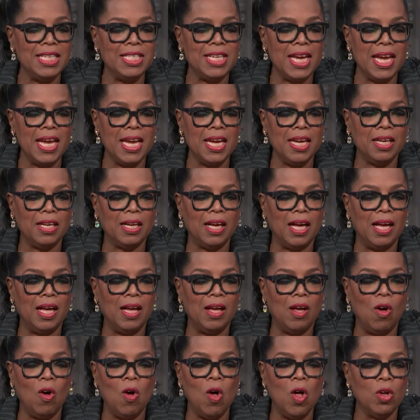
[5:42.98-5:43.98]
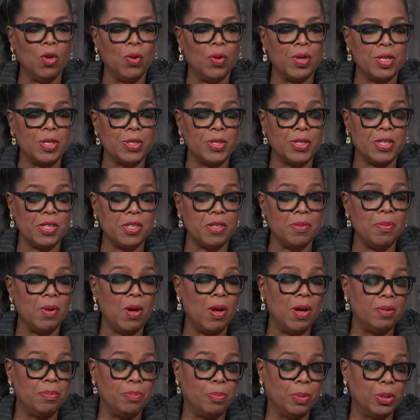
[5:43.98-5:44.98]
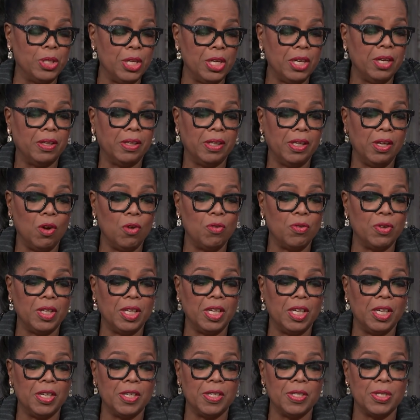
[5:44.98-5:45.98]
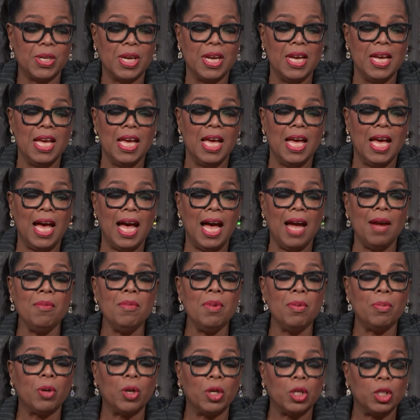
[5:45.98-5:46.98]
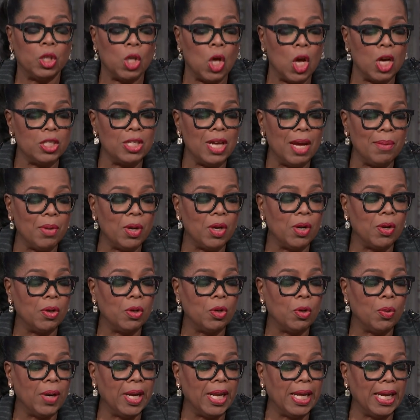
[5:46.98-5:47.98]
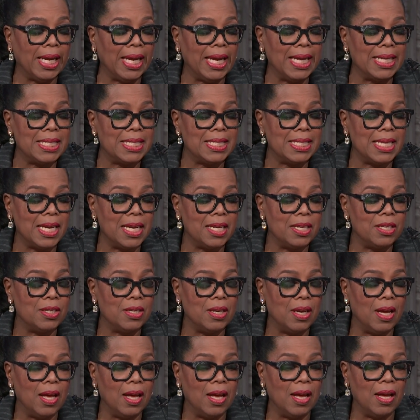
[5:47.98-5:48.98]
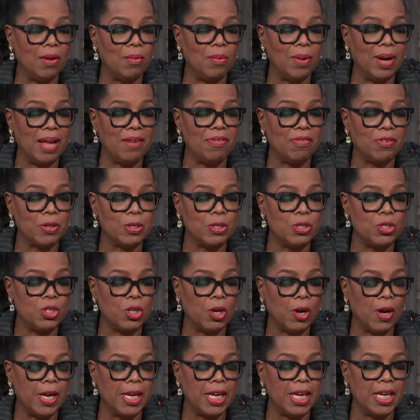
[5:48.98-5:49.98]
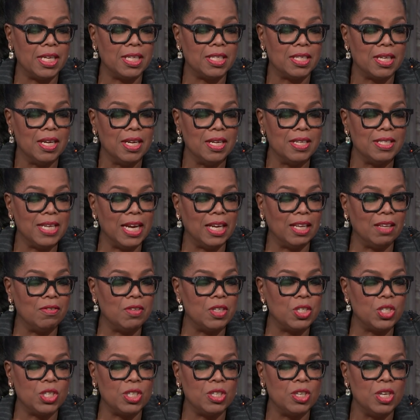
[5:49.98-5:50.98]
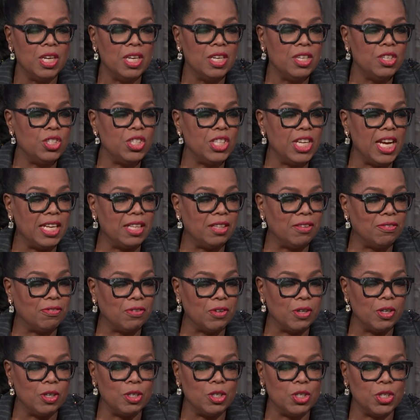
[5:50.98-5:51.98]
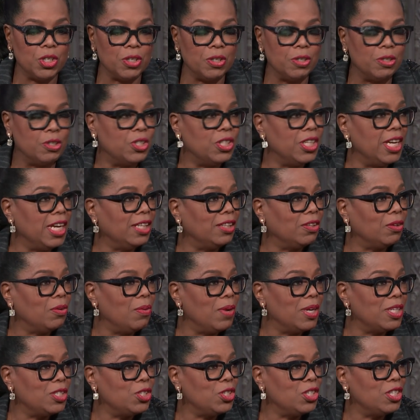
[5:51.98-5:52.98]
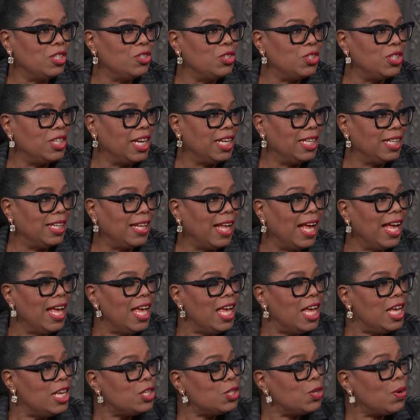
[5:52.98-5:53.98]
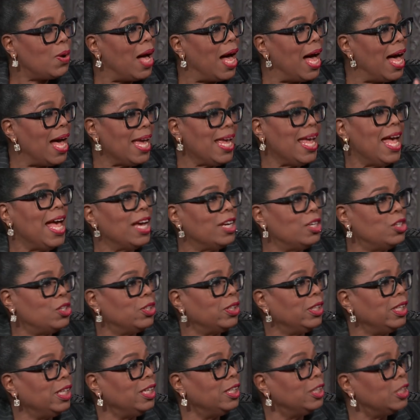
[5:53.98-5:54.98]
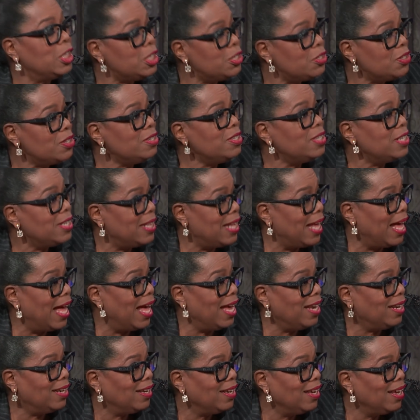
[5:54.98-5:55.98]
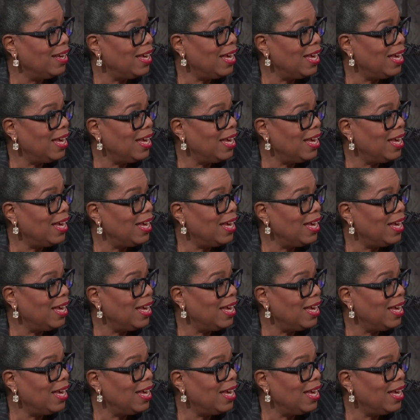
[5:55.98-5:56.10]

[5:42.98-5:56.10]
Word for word: take uh, all criticism, particularly over the years. I remember a long time ago, a critic had said uh, when I first started television, she ate the furniture, she ate the question, she ate the that. So I actually listened to that mm